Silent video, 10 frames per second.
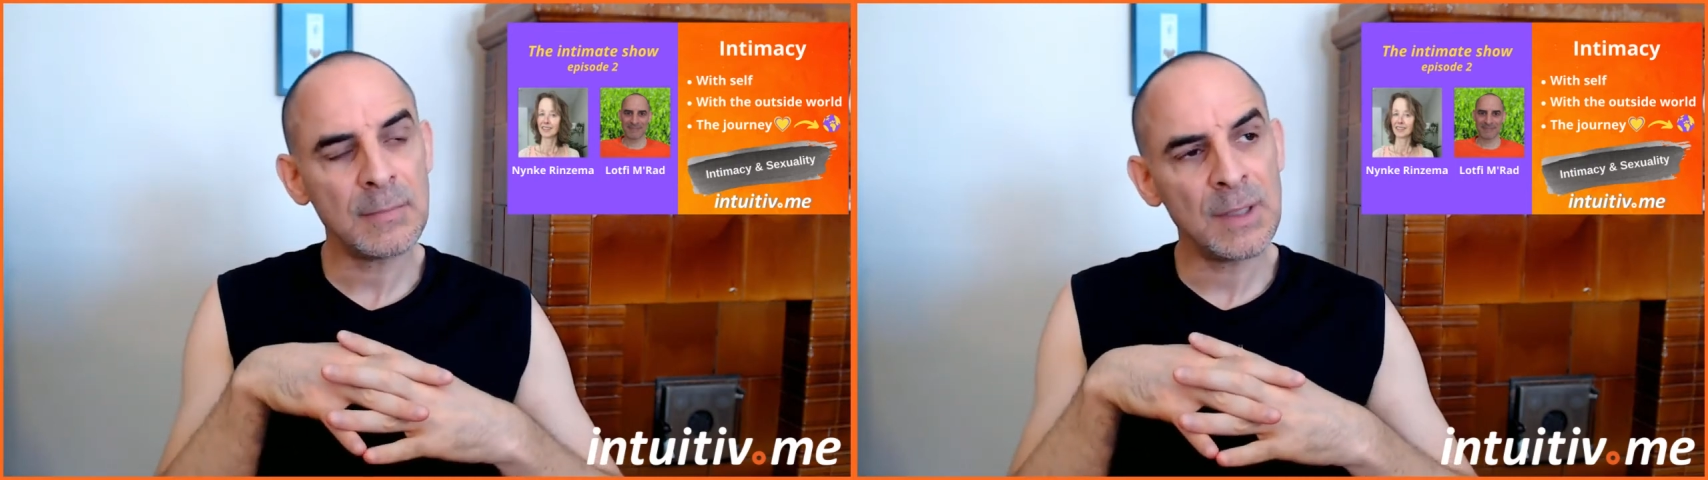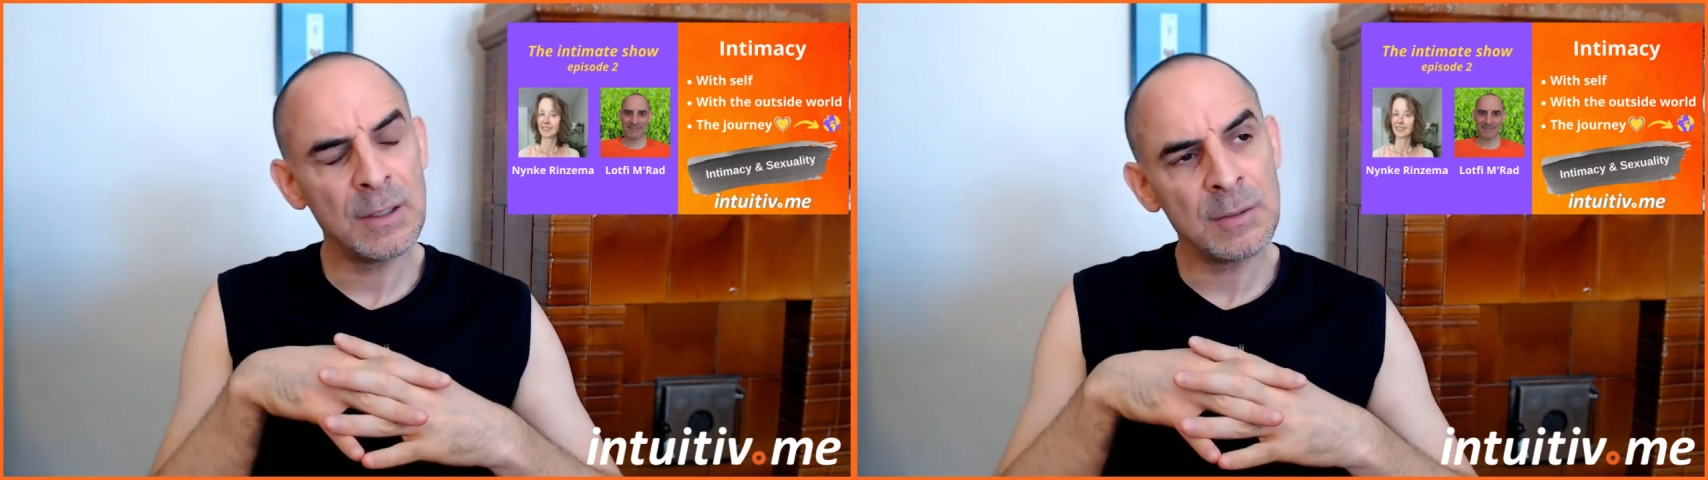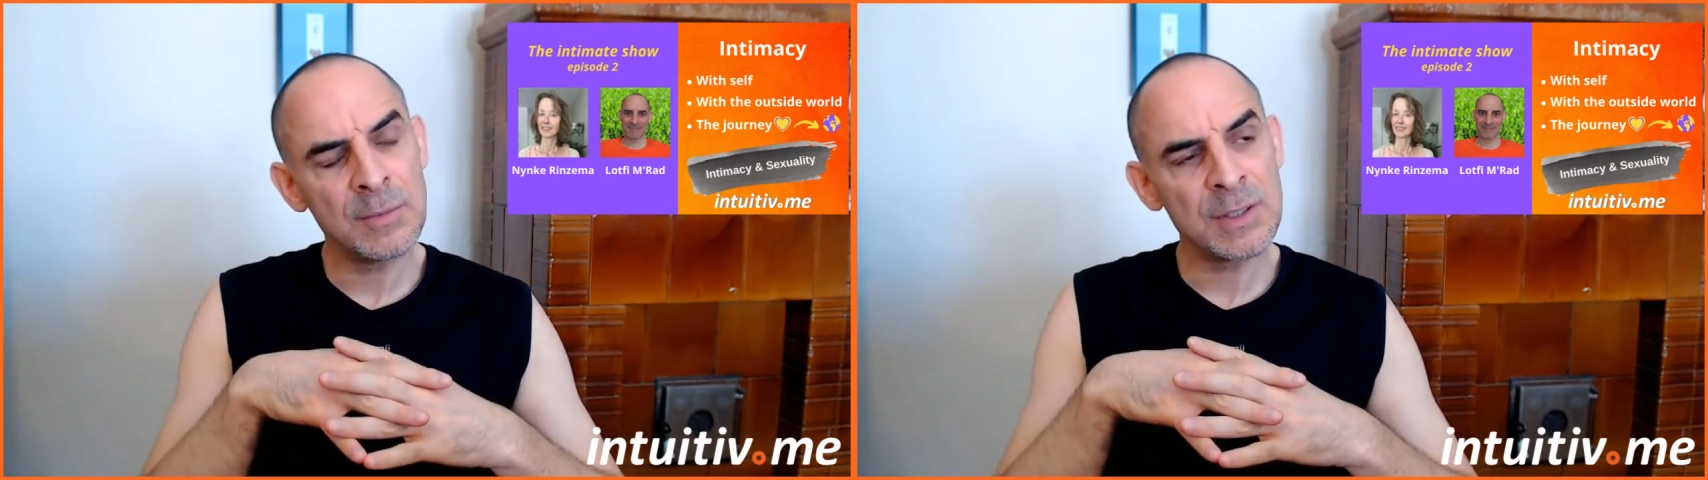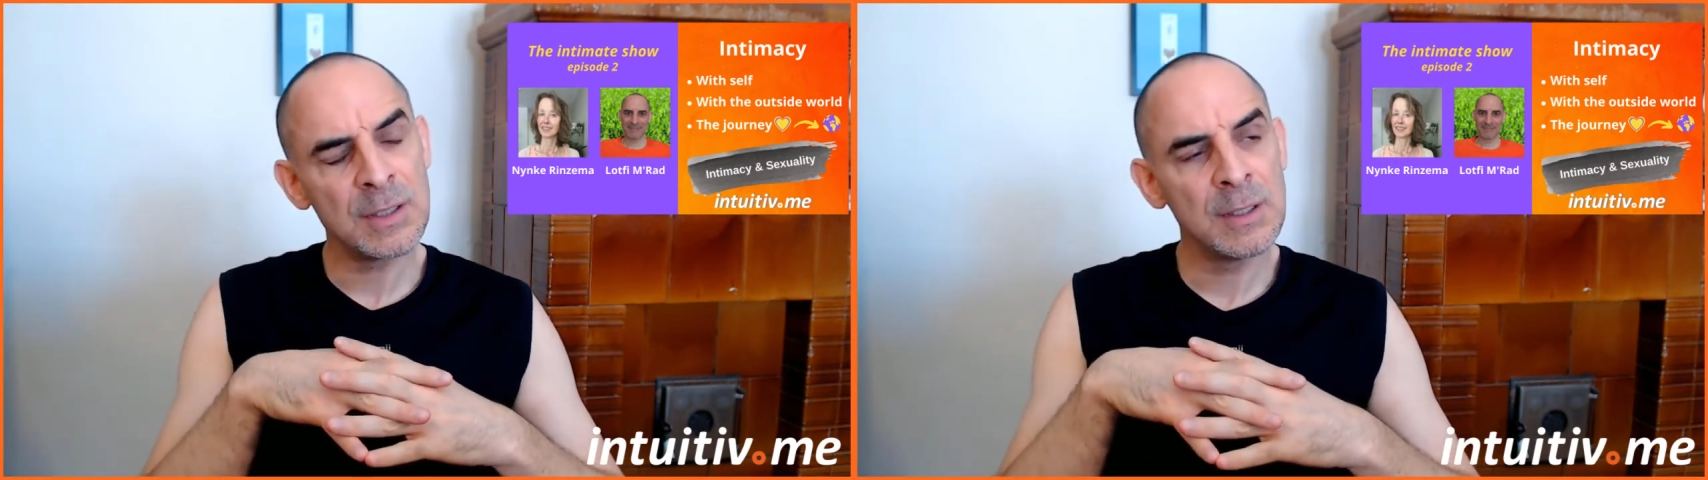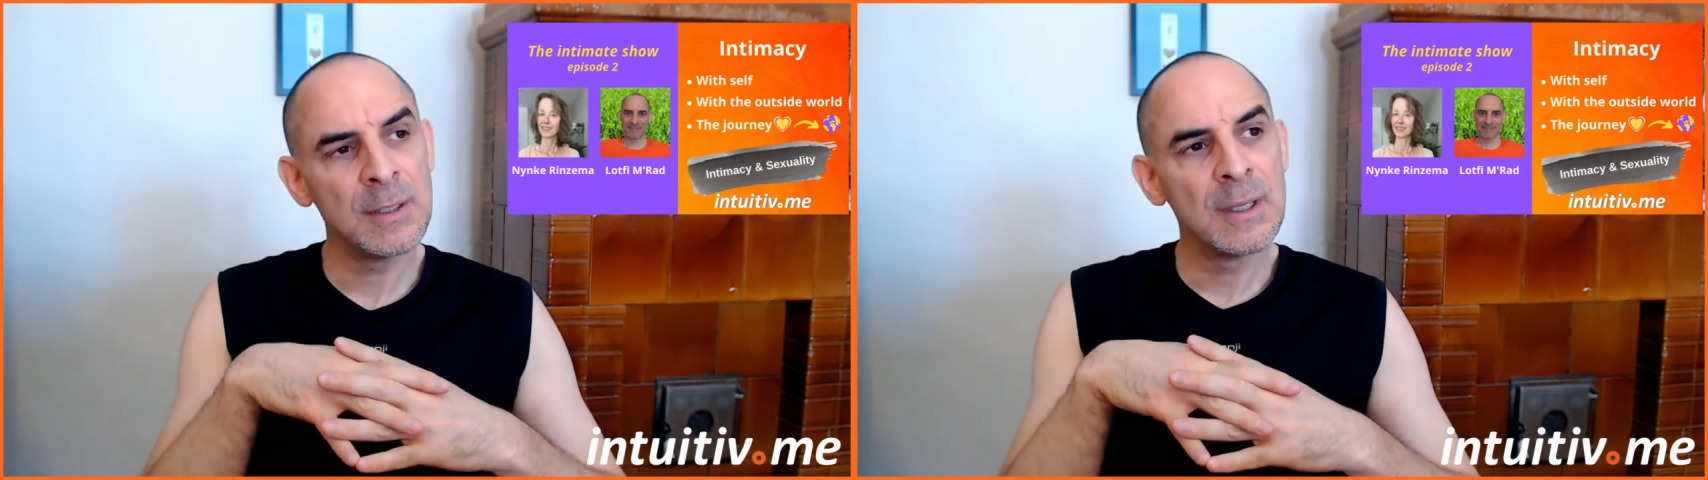
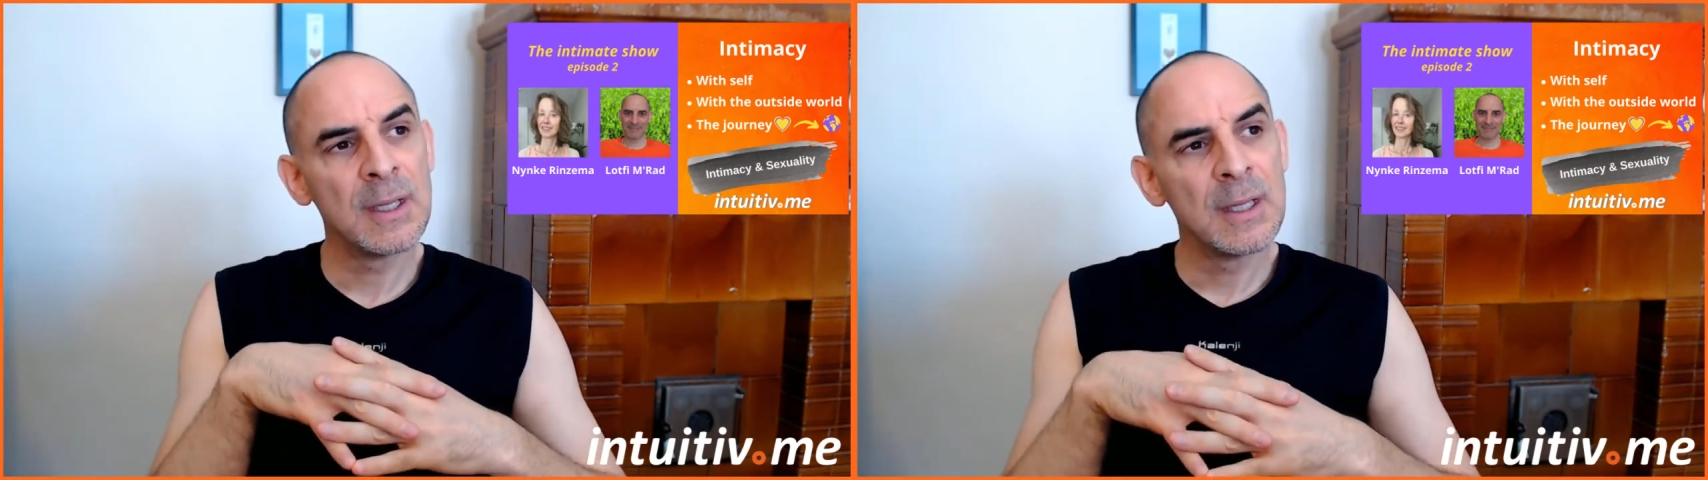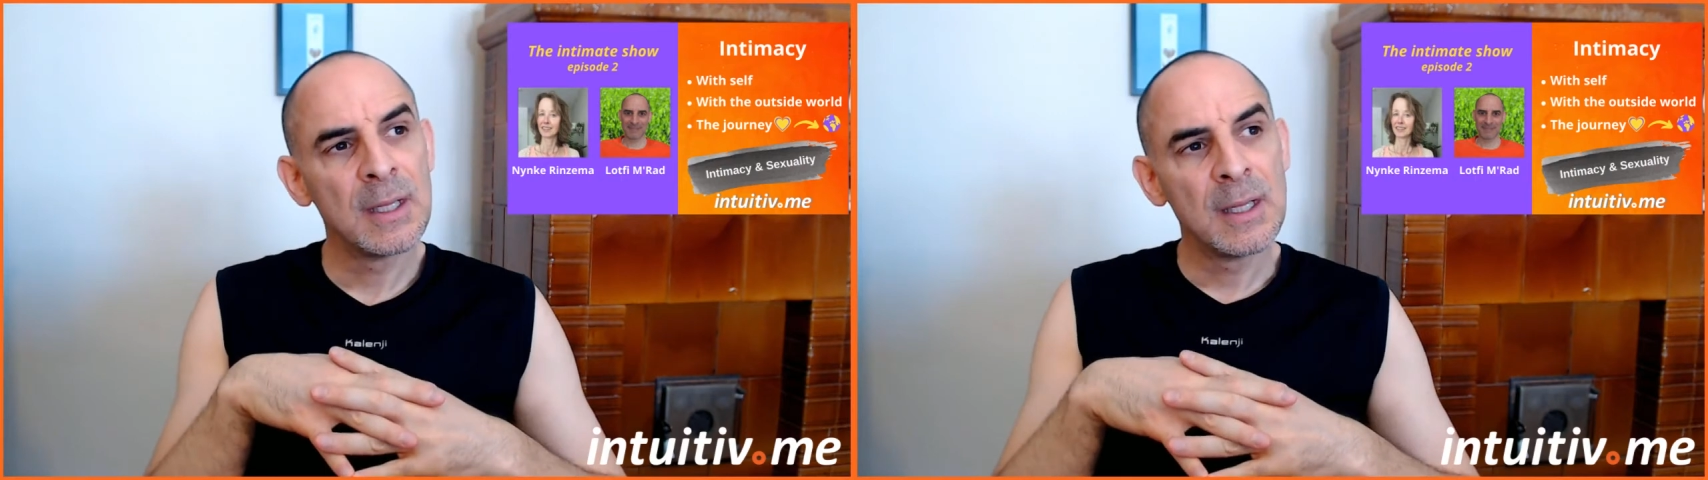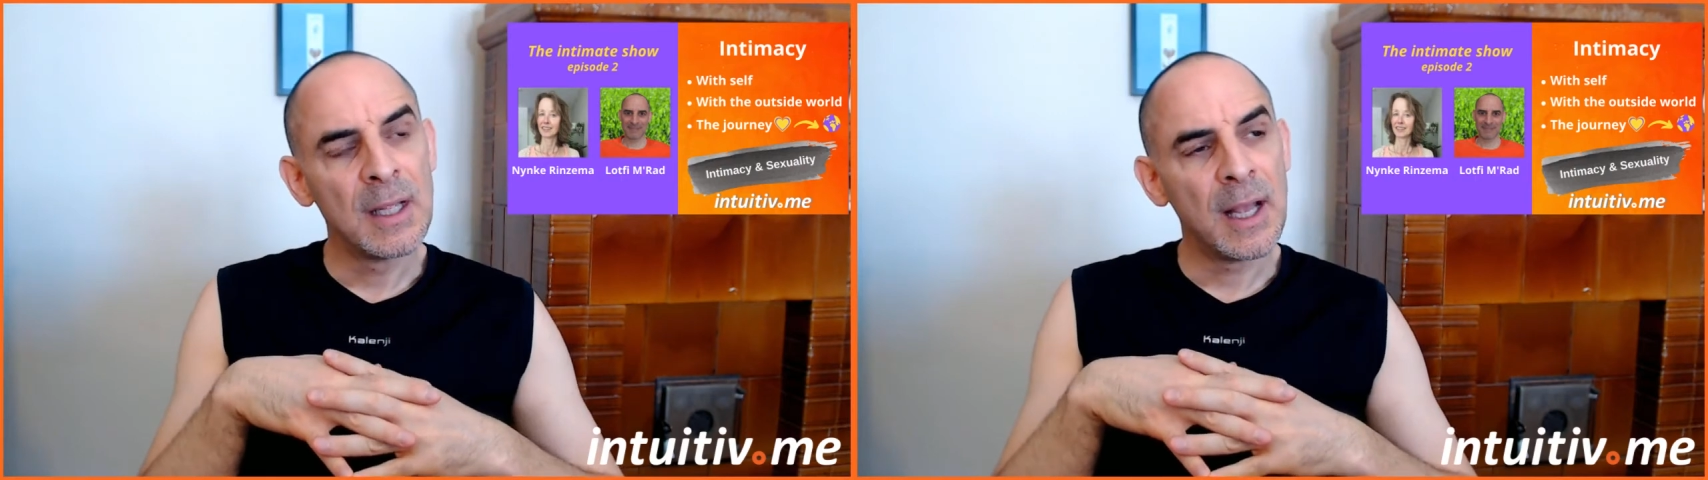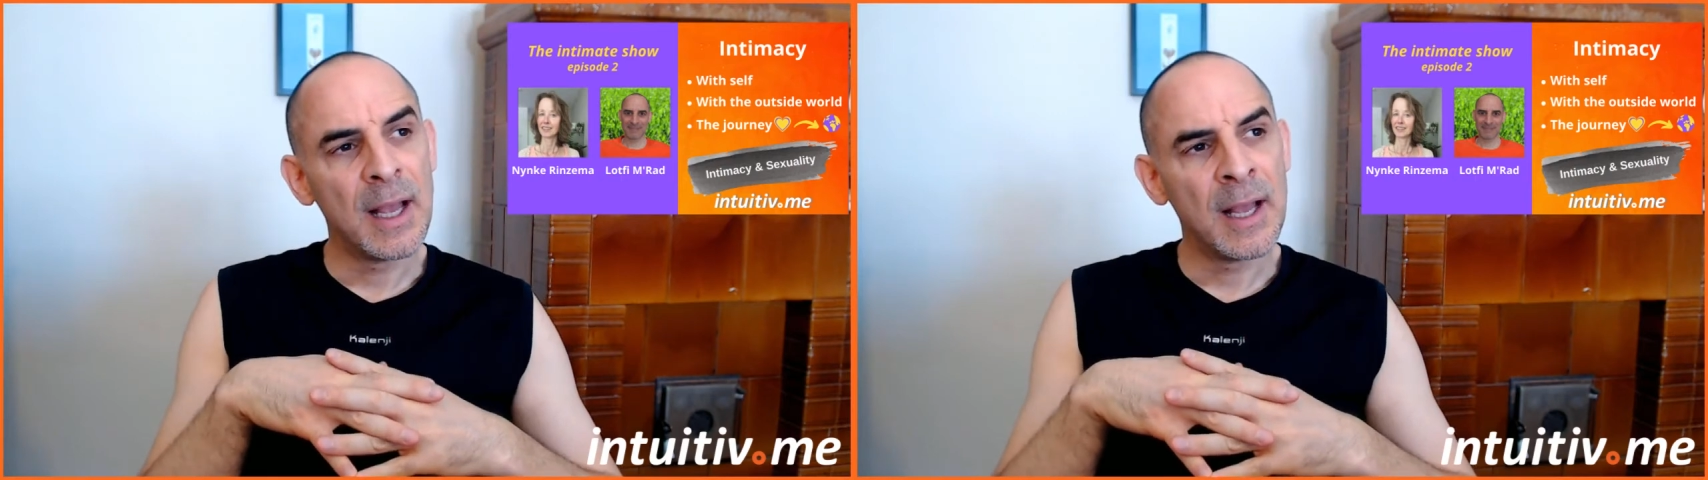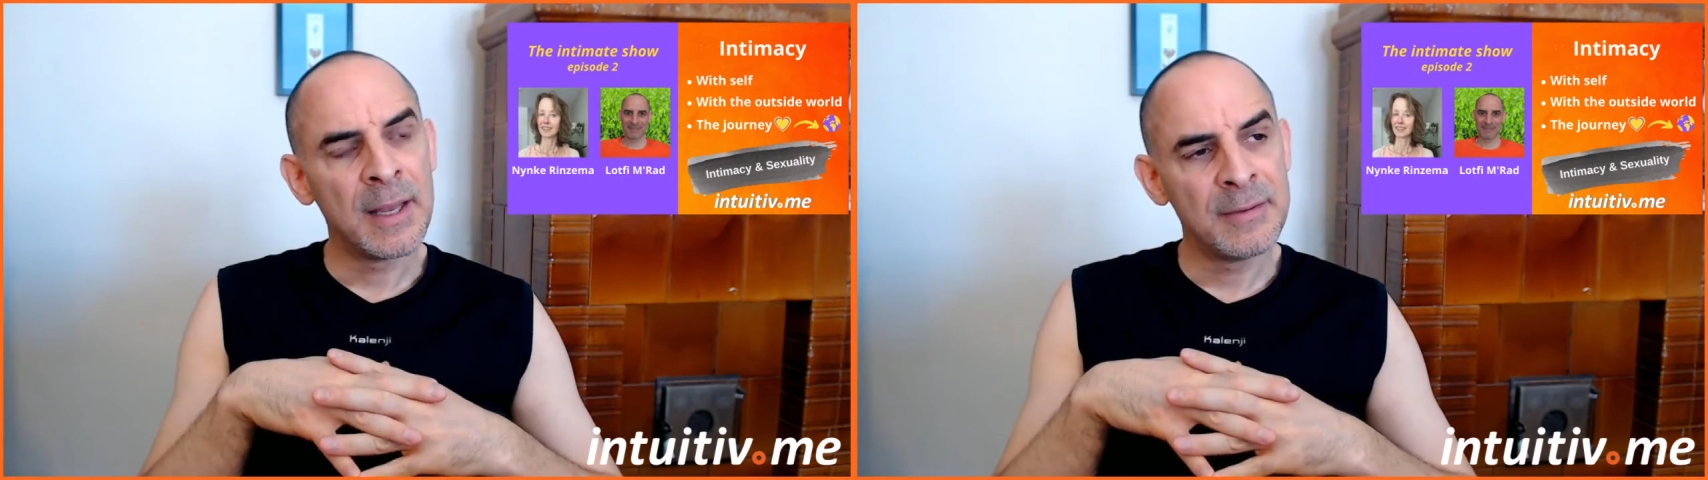intimacy. And